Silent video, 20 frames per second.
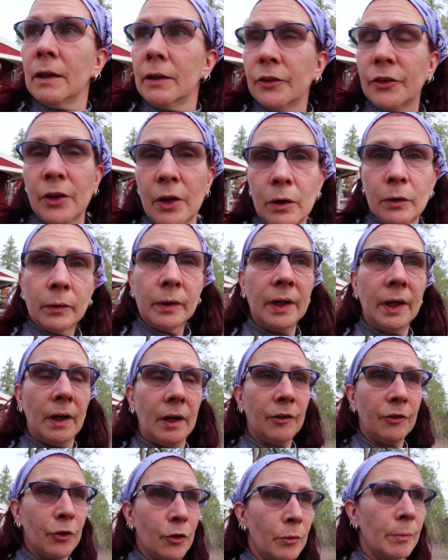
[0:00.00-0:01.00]
So
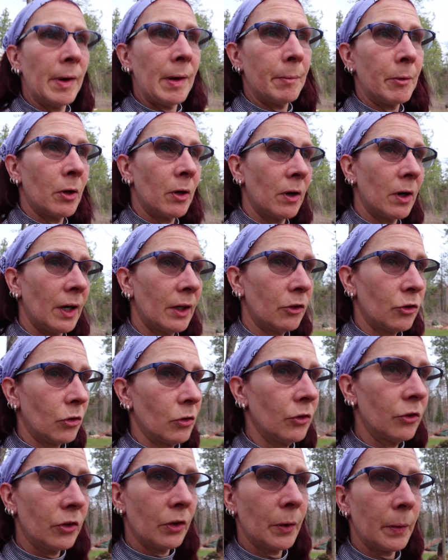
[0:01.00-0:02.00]
if you remember, I
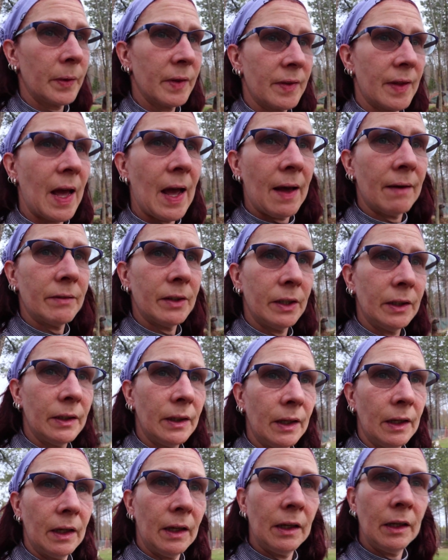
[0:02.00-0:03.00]
told you I was
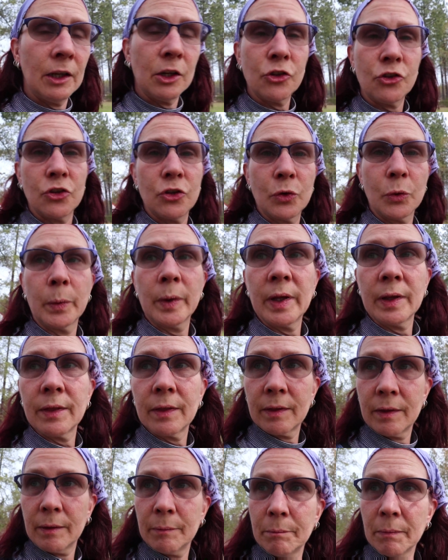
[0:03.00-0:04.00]
having an issue
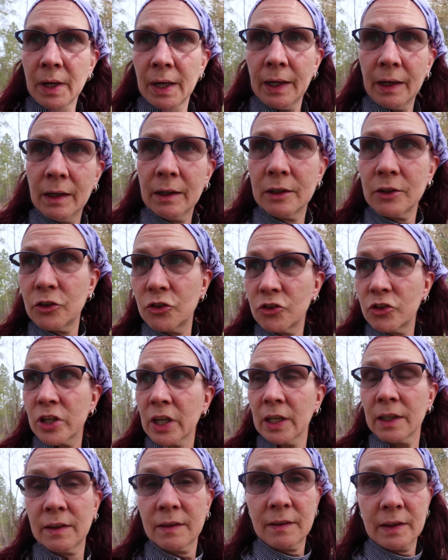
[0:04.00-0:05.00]
with my
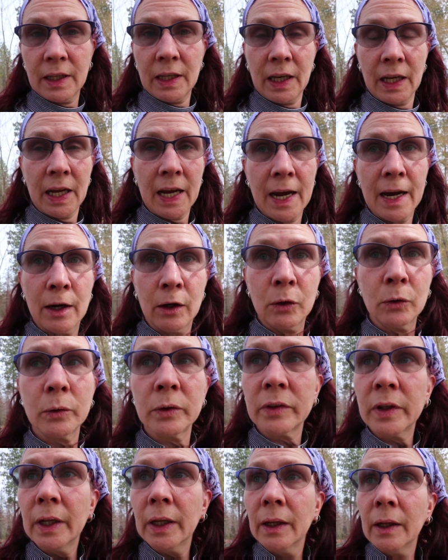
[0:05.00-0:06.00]
chickens getting
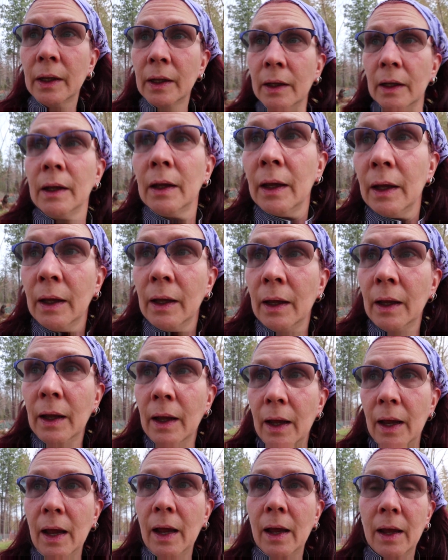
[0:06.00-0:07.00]
out
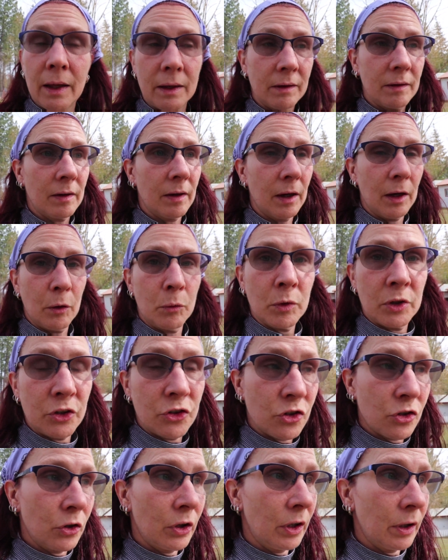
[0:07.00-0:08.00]
and I want
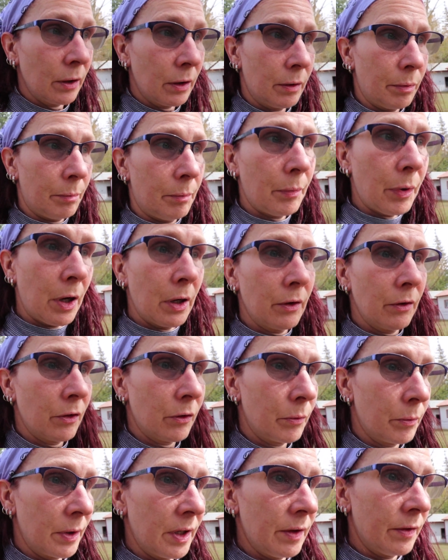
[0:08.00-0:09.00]
to show you part of
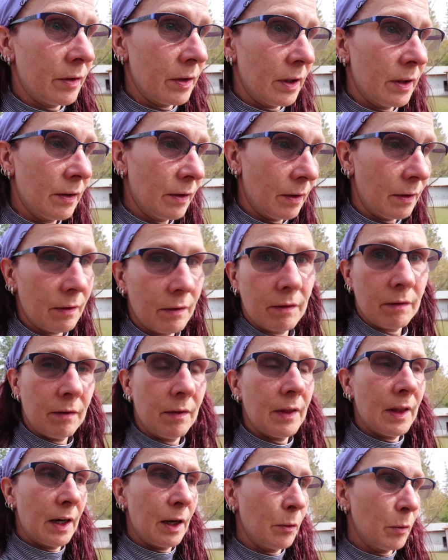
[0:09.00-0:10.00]
the reasons
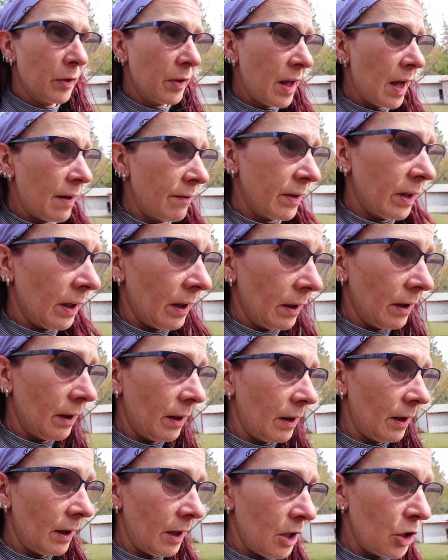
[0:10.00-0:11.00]
that I was having
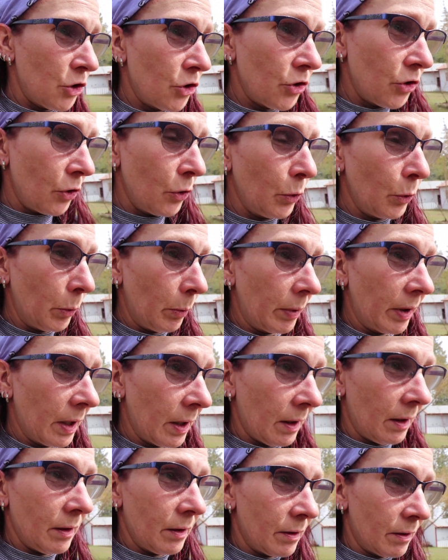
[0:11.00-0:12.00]
an issue
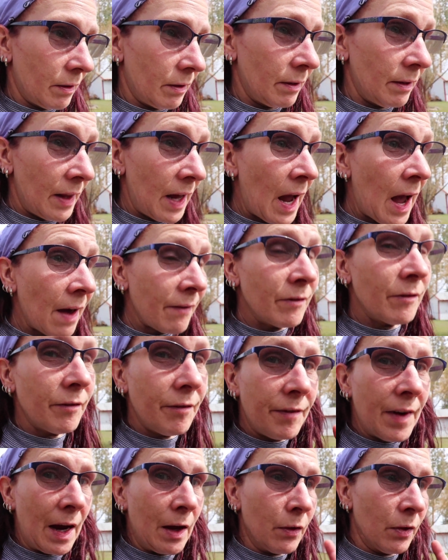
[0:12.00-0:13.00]
because they haven't
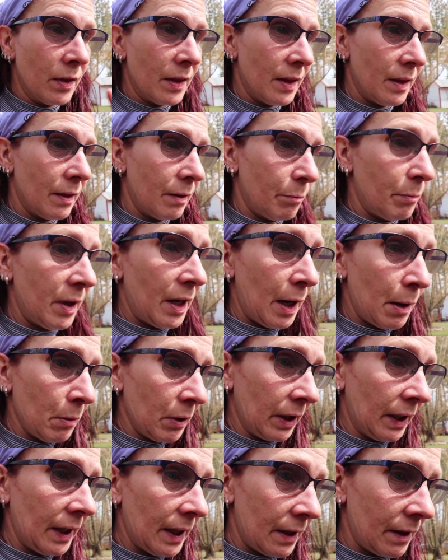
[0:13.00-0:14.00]
found been
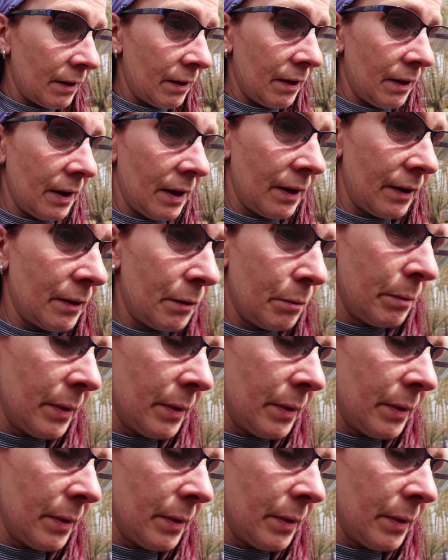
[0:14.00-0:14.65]
able to get to this